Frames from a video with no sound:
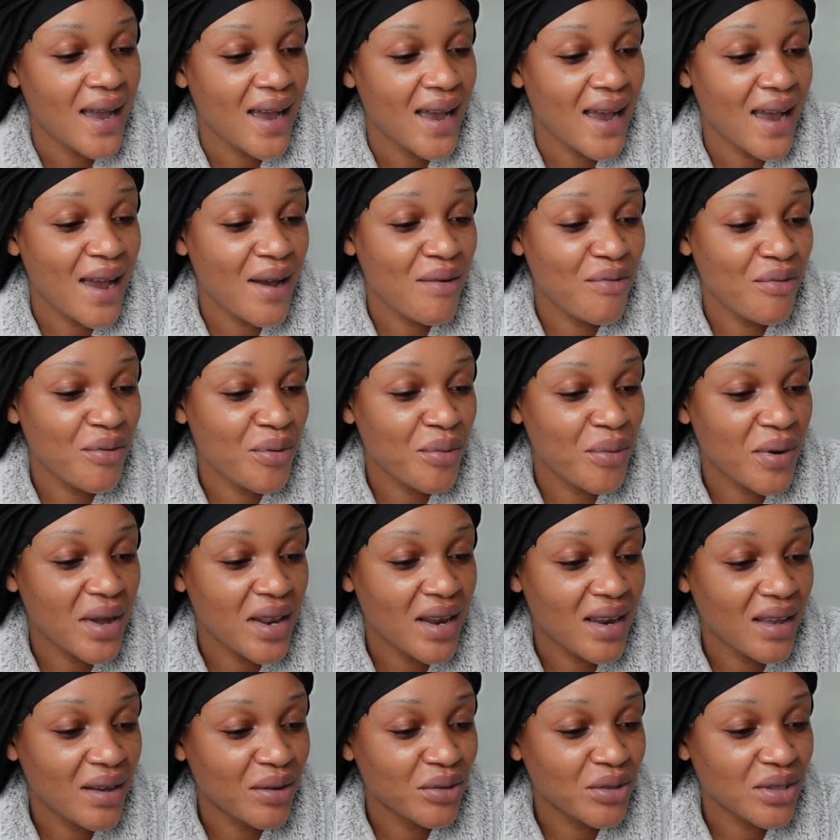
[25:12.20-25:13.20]

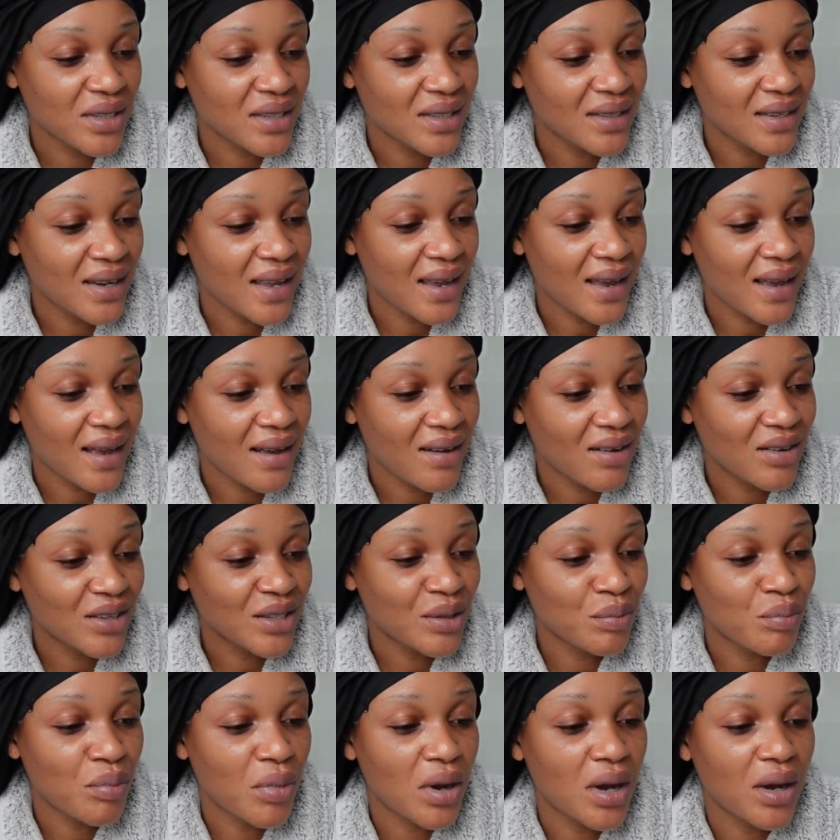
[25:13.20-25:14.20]
everyone else in the
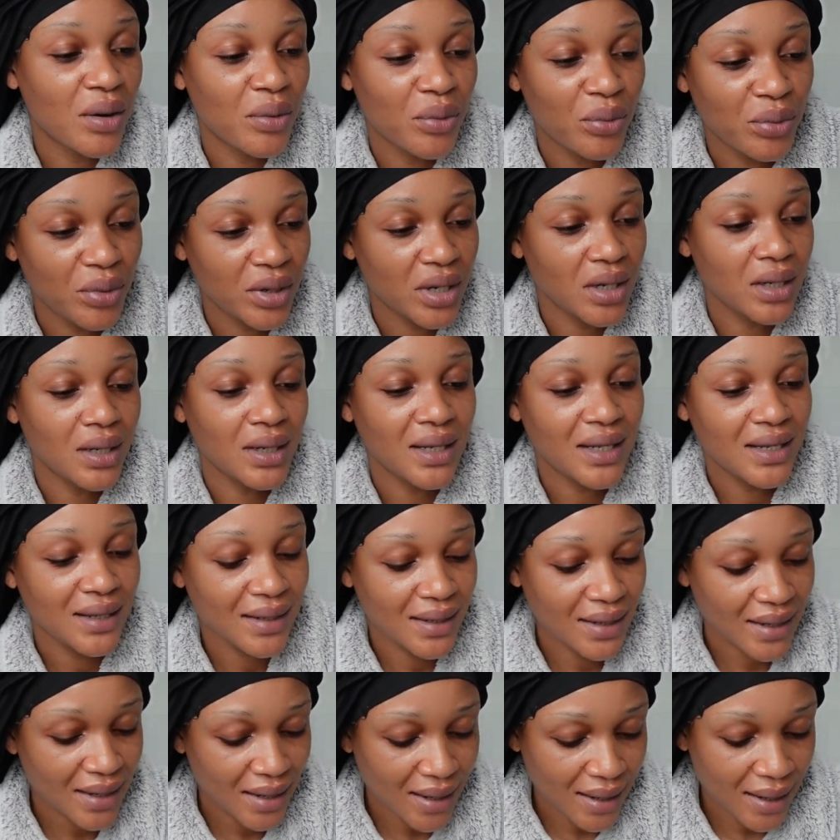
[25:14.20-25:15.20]
house, but
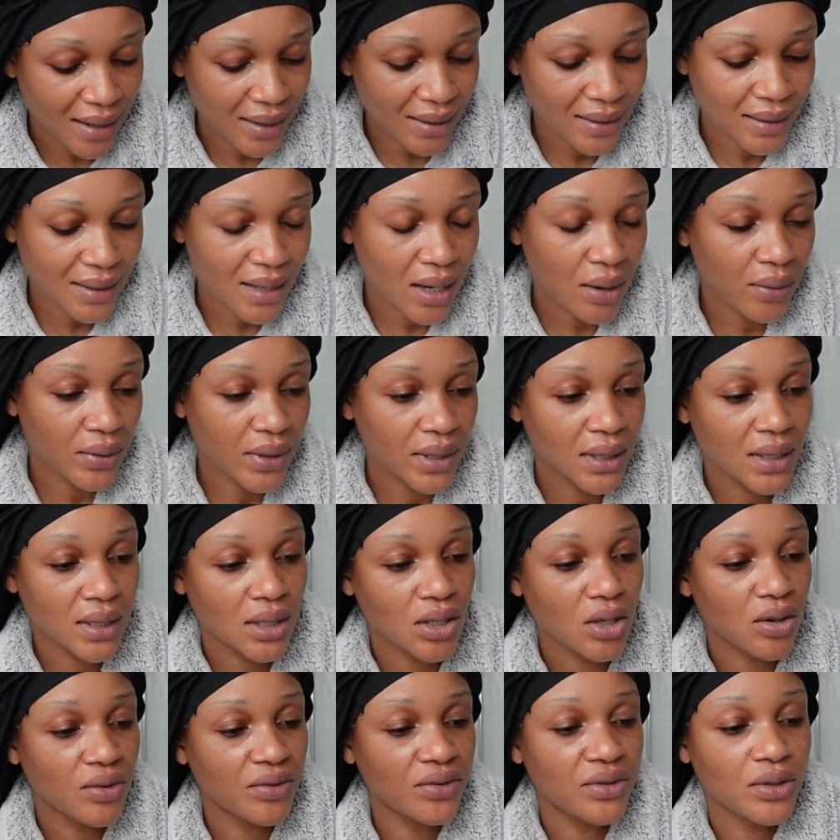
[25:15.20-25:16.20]
we neglect
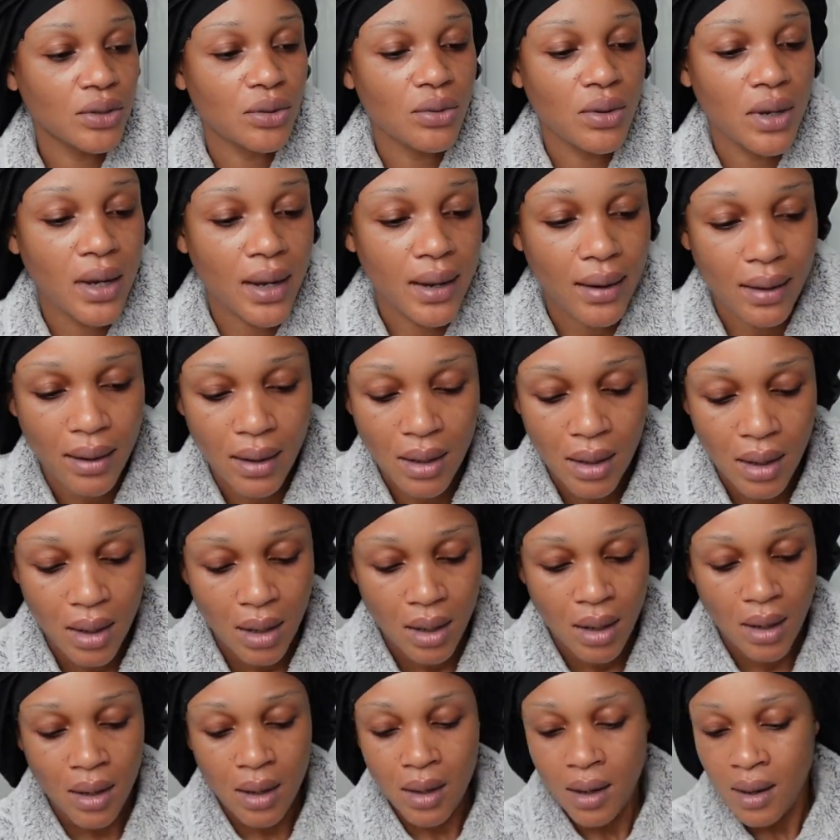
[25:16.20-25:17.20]
ourselves. So yeah,
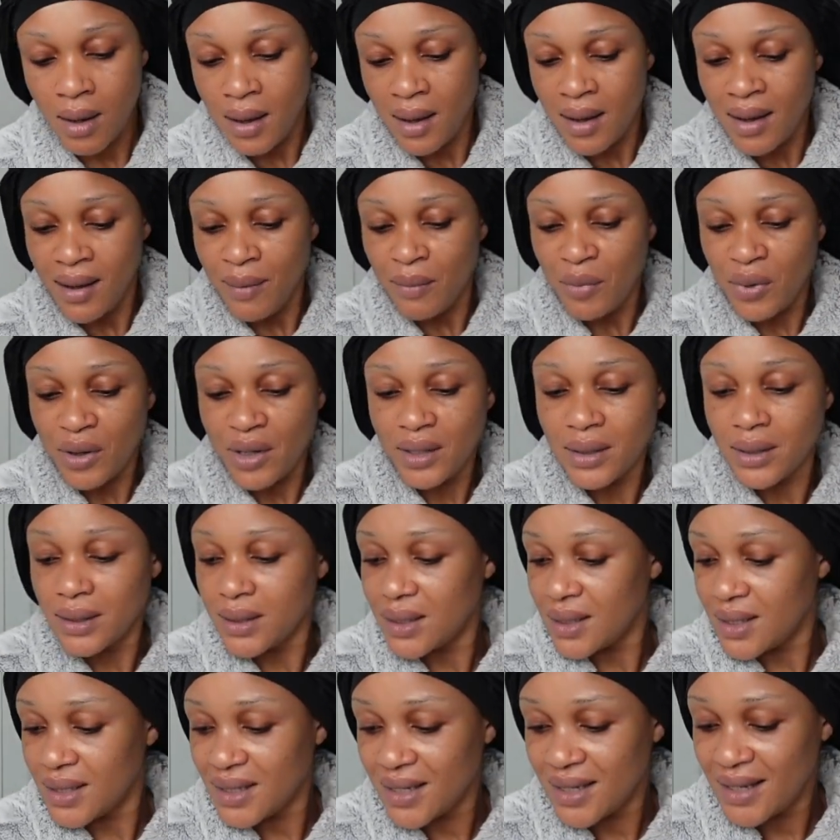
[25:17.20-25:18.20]

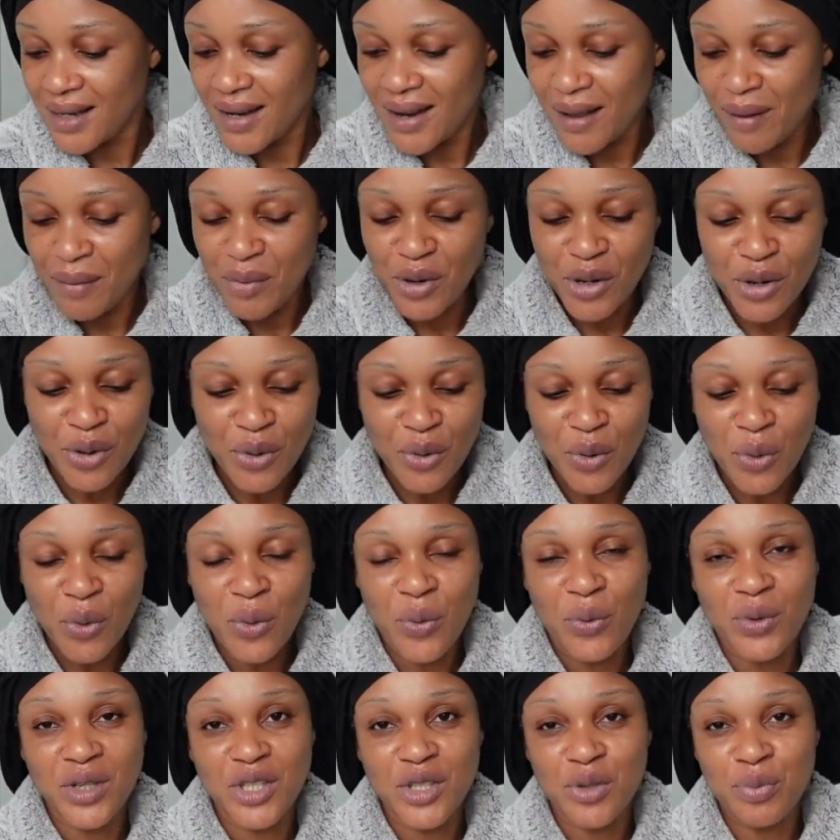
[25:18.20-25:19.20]
please let me know
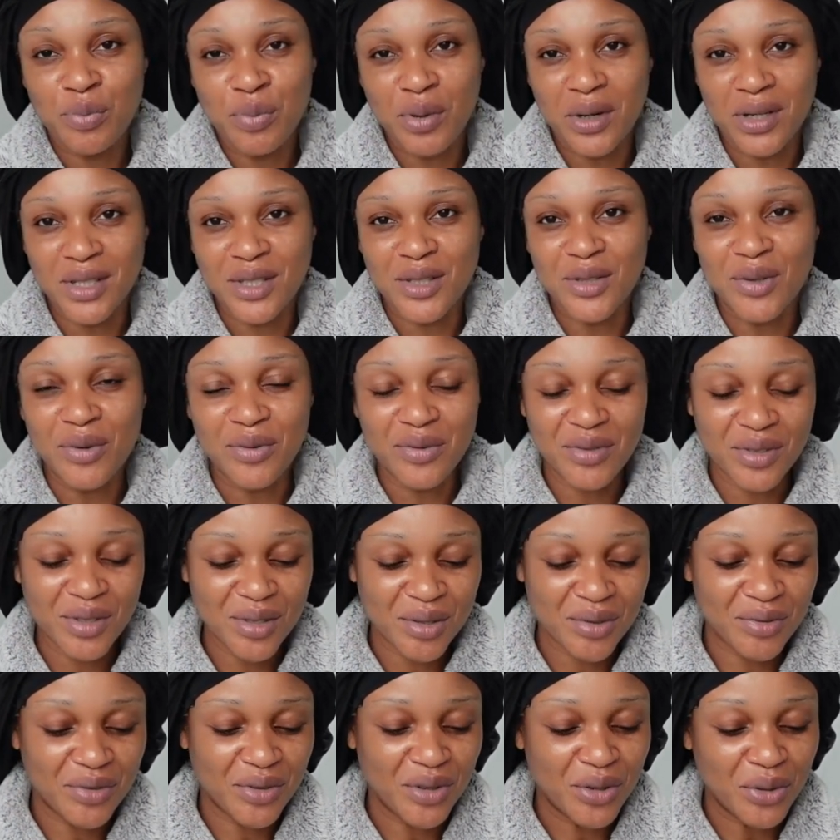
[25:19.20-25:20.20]
which part of
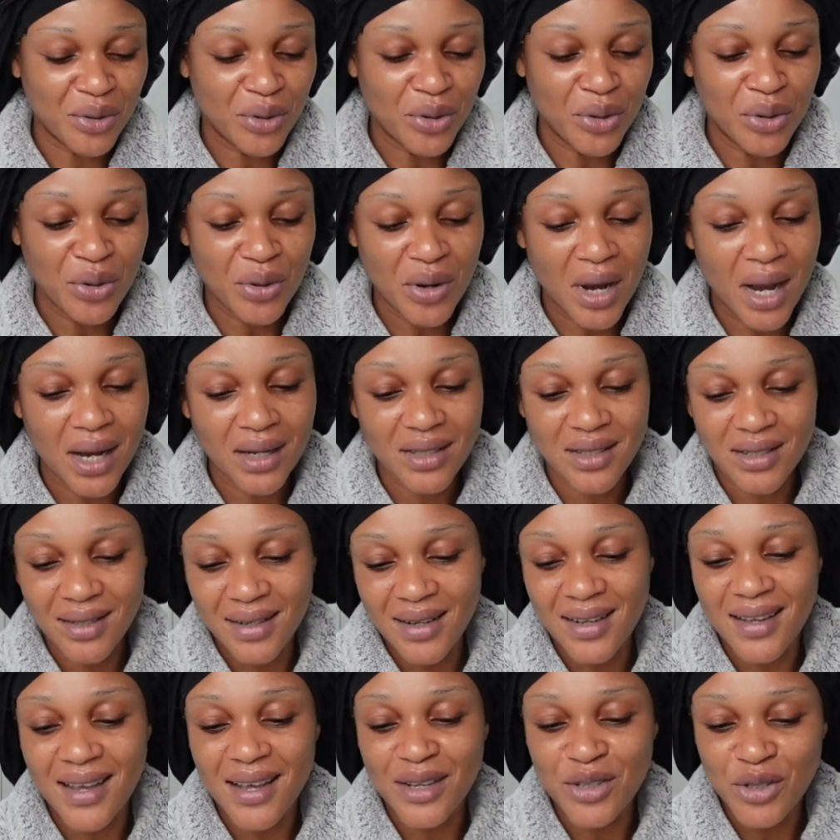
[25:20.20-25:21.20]
this video you
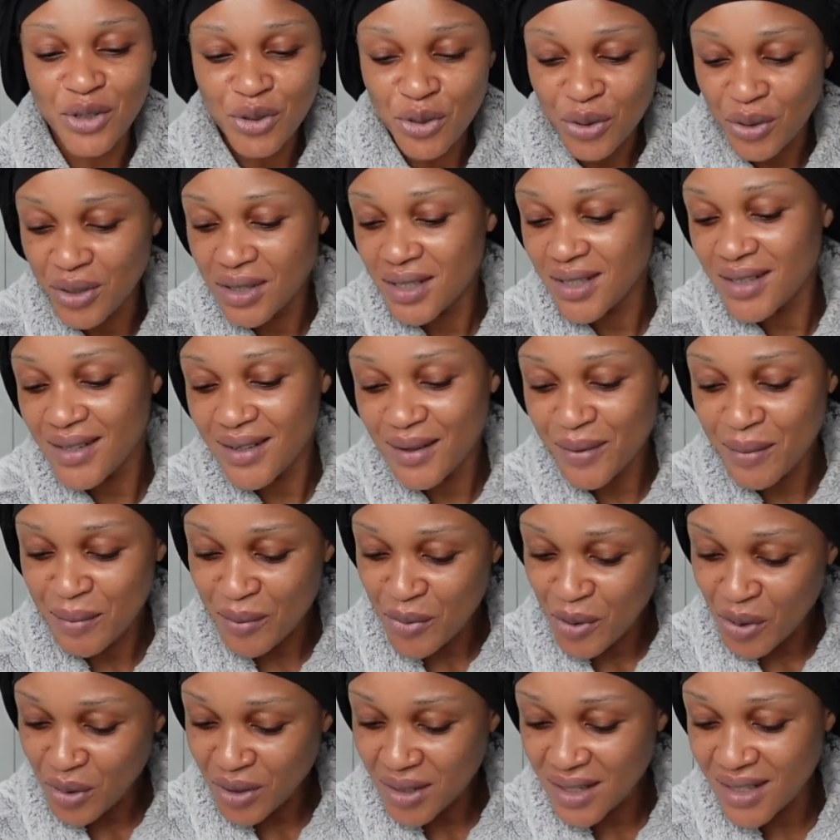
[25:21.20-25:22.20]
actually enjoyed the
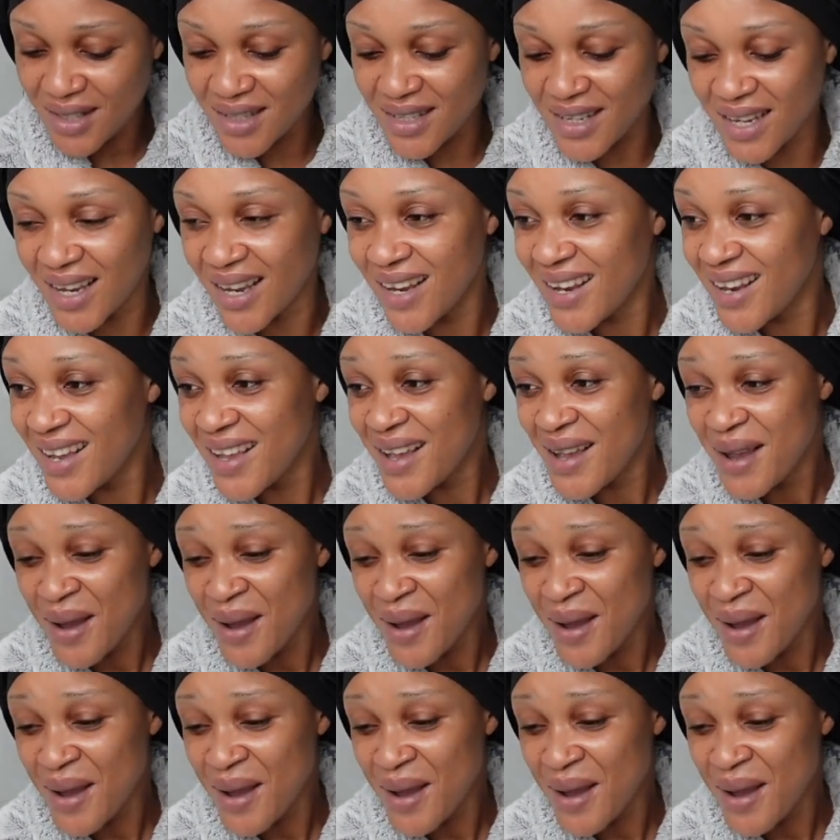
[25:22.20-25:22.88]
most.